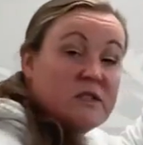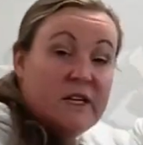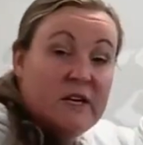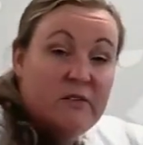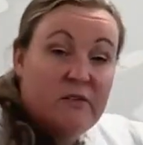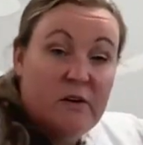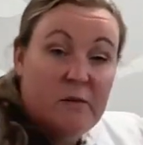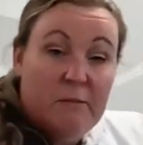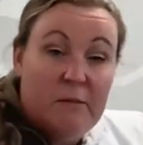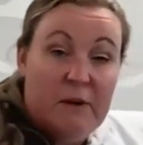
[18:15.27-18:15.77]

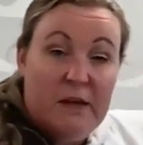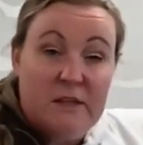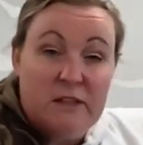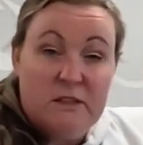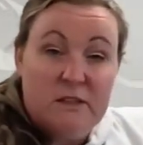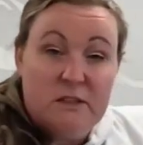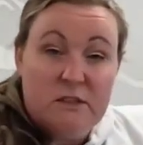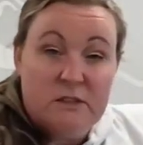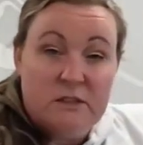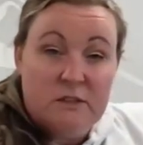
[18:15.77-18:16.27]
liver
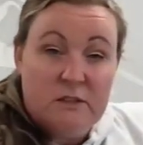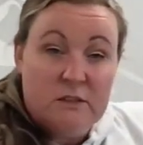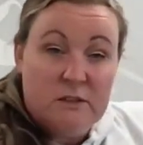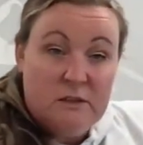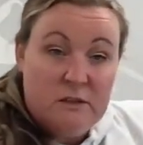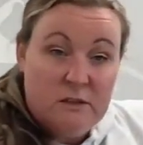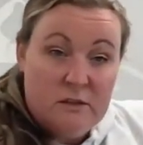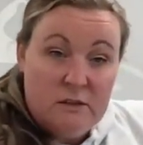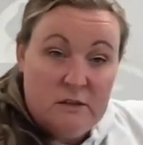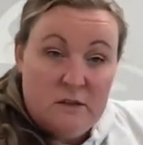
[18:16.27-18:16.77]
mince.
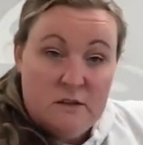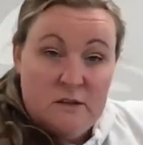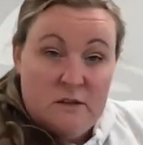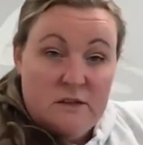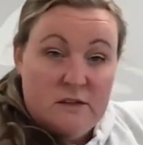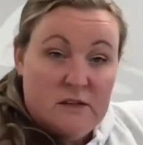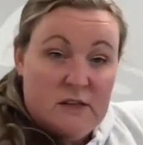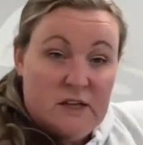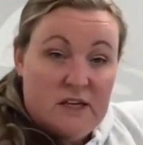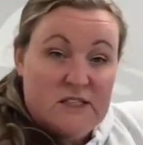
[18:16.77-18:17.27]

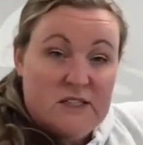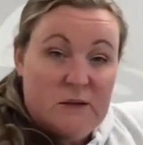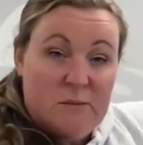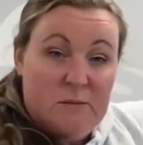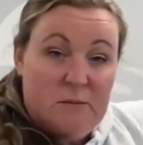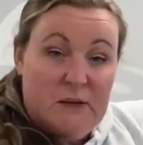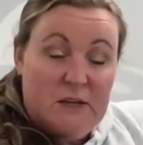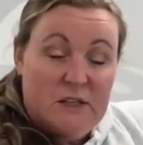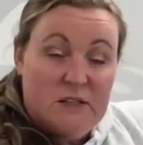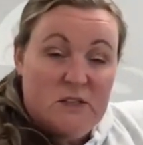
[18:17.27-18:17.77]
So that's a
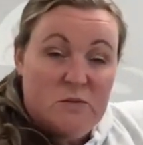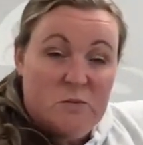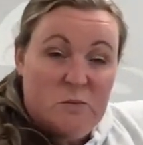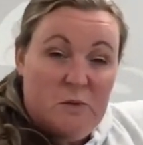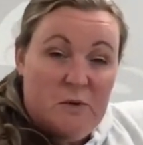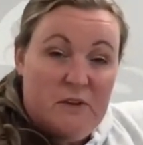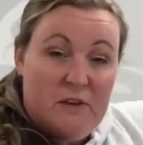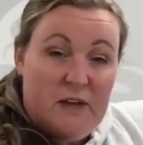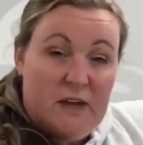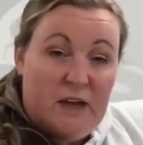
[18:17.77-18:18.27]
mince
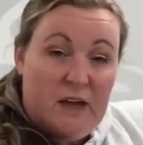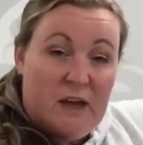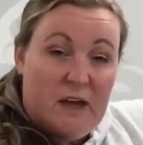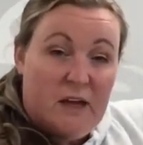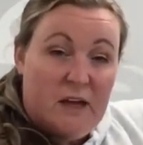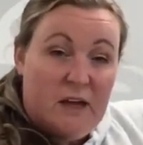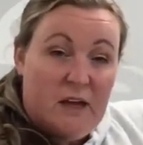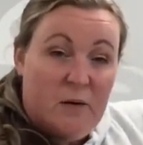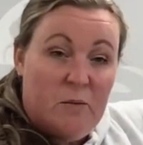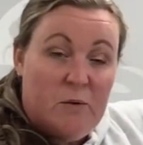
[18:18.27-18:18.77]
with it
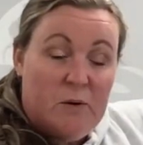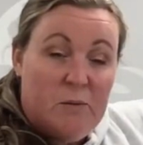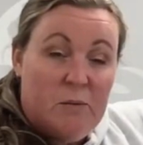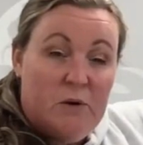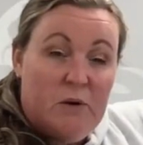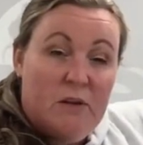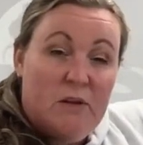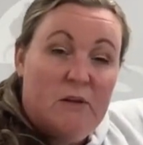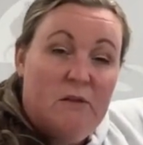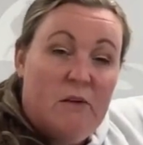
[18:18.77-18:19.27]
in, and we
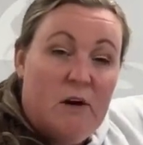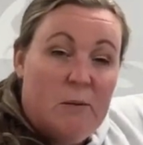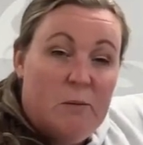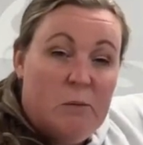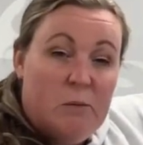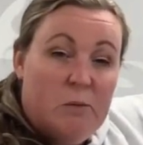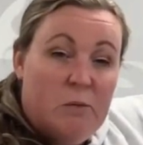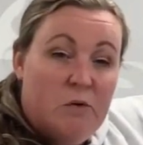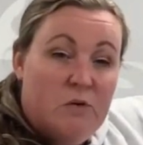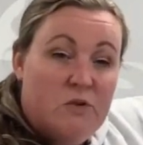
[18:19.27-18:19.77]
put the right
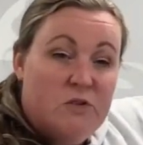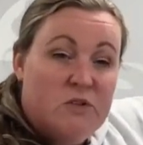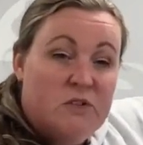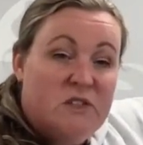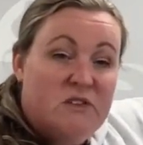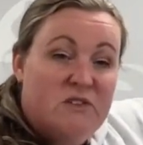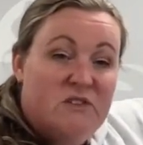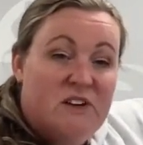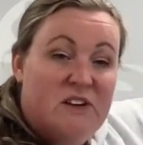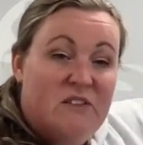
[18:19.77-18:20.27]

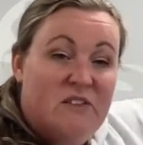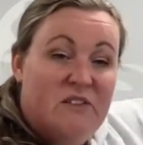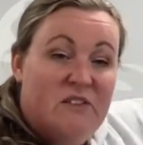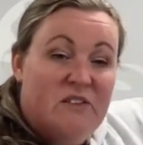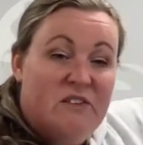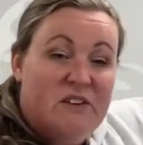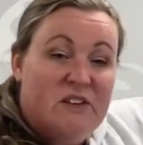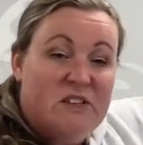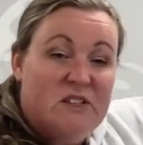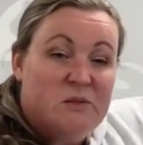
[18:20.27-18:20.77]
proportions of
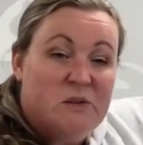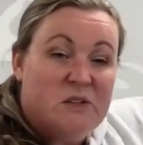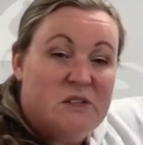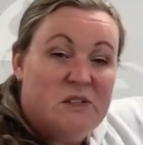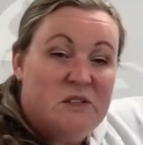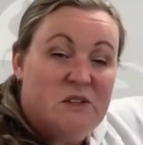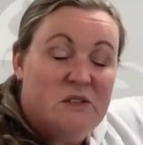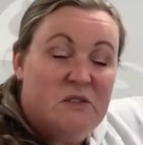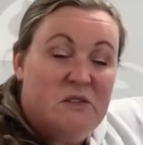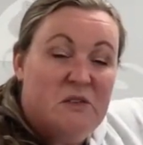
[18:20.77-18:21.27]
liver into it.
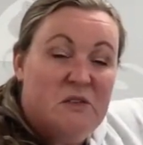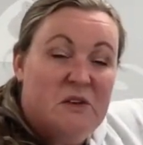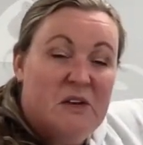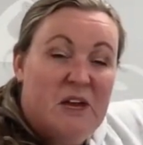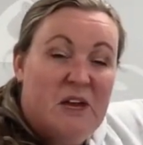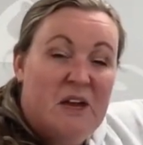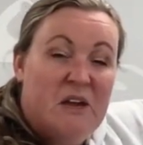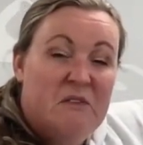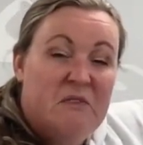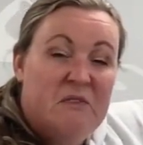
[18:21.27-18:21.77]
So if you
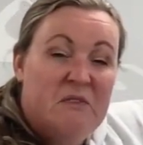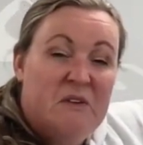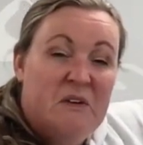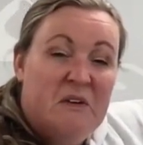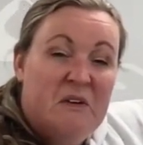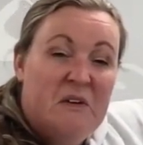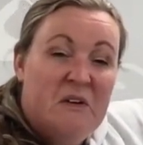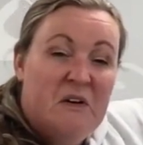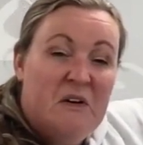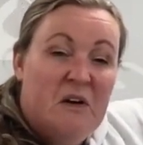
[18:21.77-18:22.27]
gave
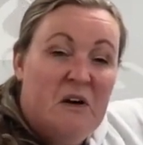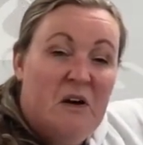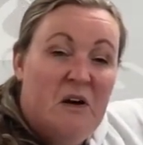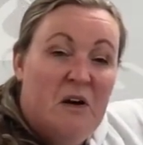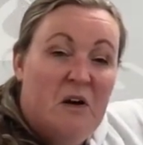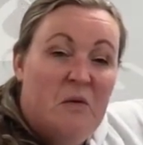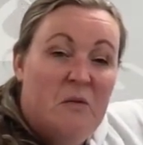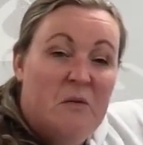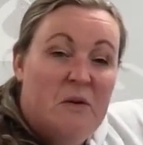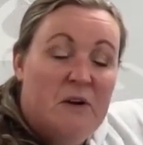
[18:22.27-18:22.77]
a
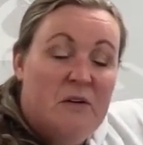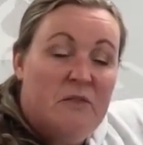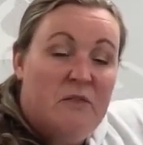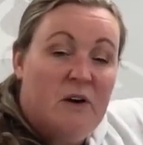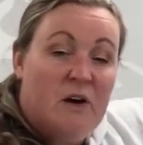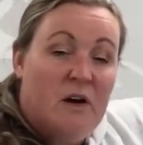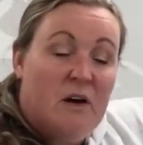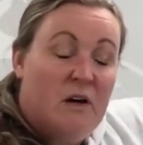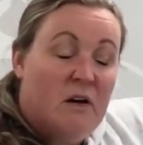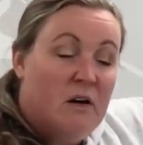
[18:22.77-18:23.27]
whole
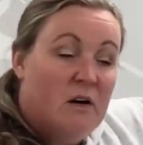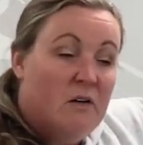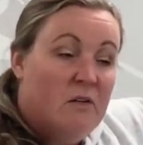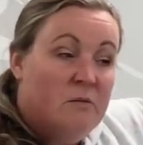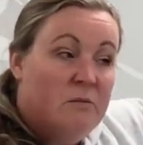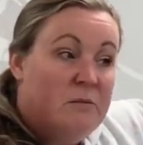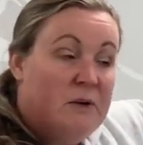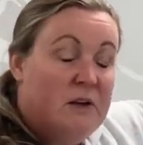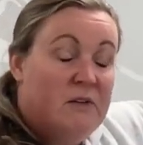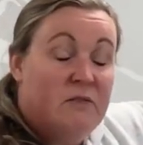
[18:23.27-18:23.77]
liver
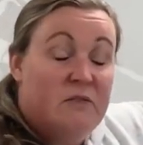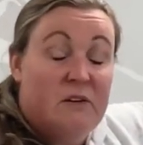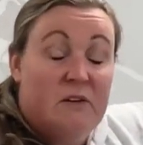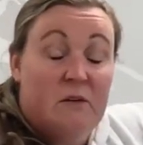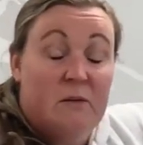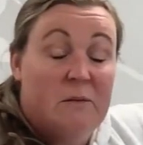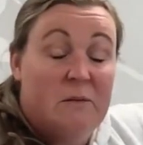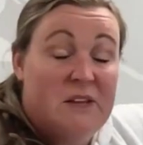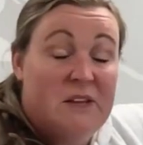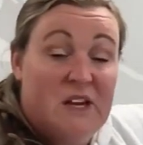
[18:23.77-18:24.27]
of beef liver, I
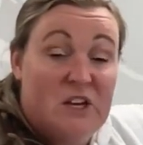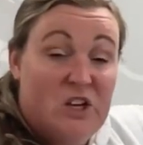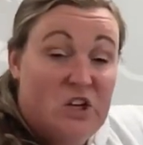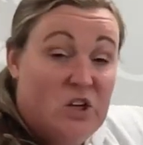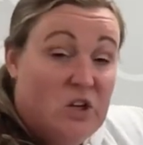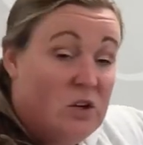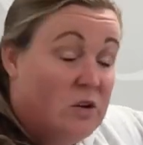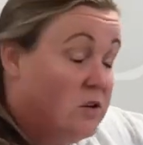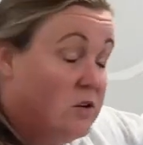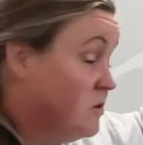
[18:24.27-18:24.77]
mean, they're
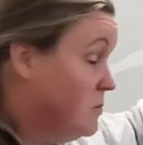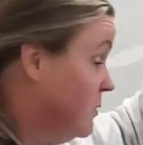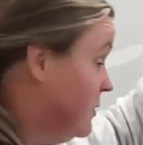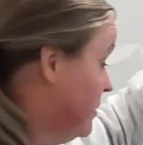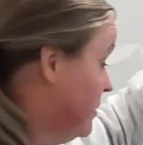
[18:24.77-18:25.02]
huge, by